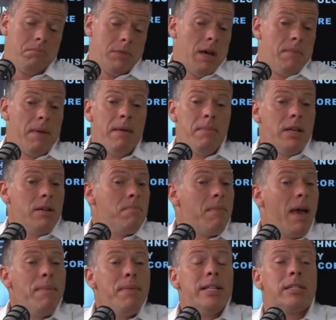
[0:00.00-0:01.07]

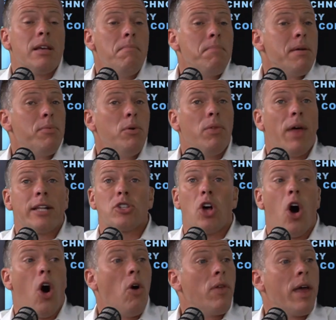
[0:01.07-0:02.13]
Maybe some people, that's
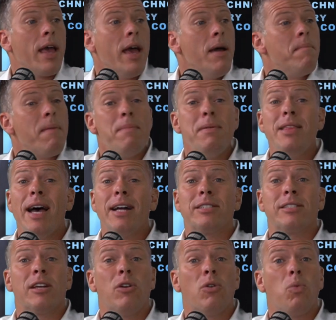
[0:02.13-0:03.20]
all maybe
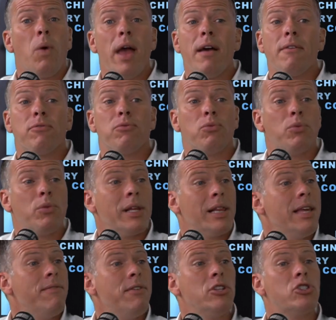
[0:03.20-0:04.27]
that's their way of
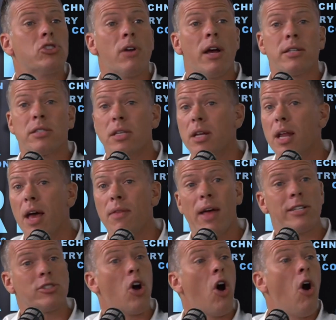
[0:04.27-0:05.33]
relieving stress. And
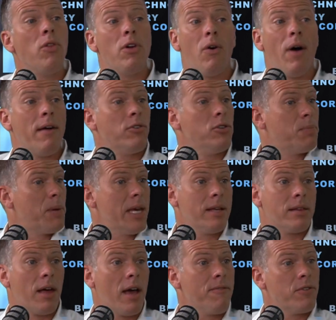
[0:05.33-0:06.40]
that's all they'll ever be
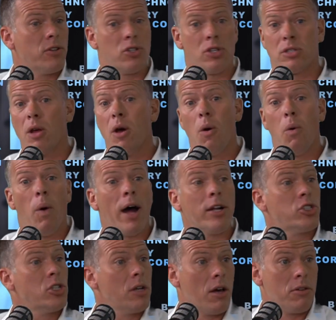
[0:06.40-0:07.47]
in life is just
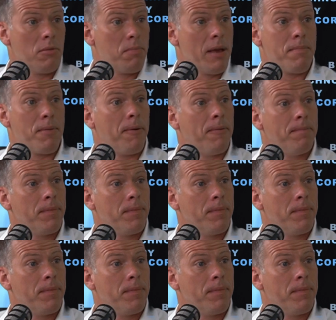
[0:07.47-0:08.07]
watching other people.